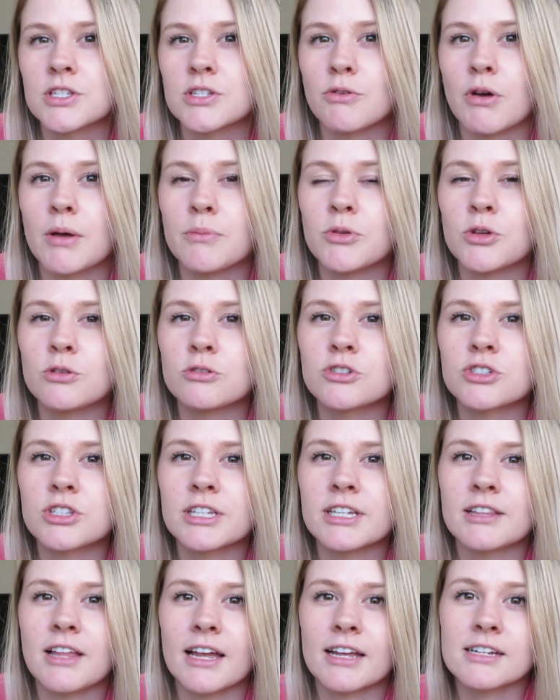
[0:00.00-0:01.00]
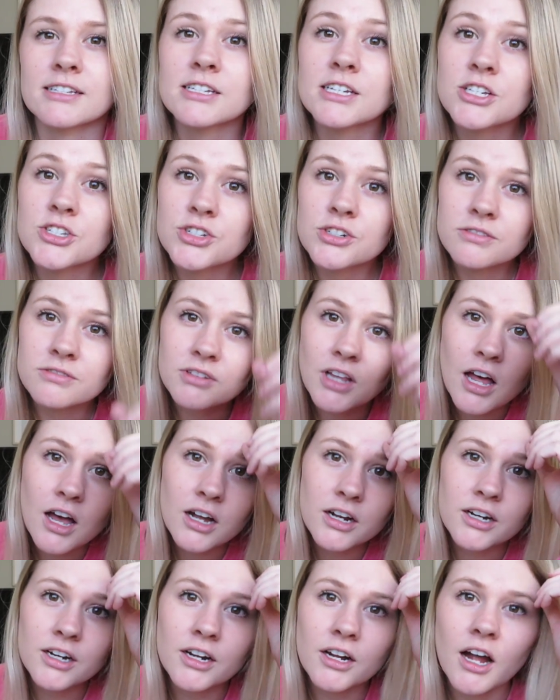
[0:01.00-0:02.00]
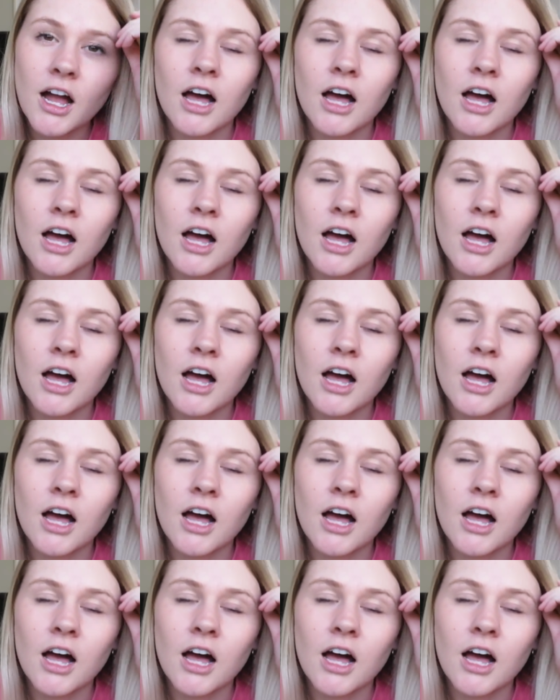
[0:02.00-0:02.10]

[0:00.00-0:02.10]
So I'm usually like a teacher vlogger.